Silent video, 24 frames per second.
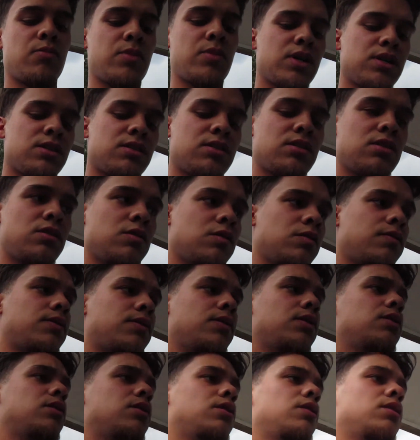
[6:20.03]
myself.
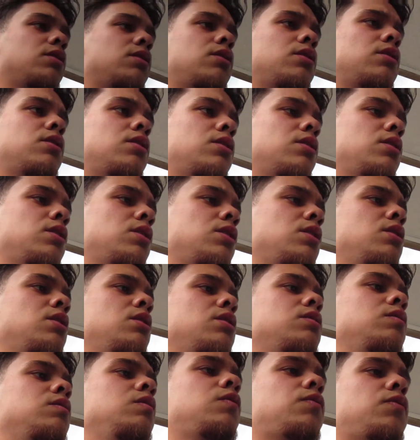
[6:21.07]

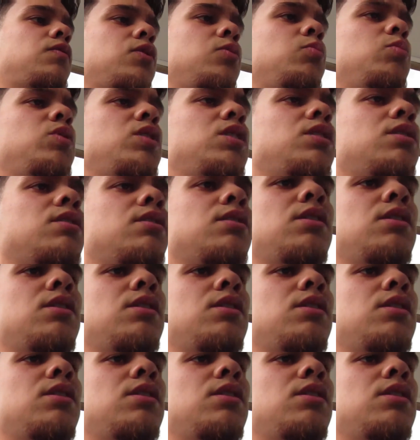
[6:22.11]
You feel me?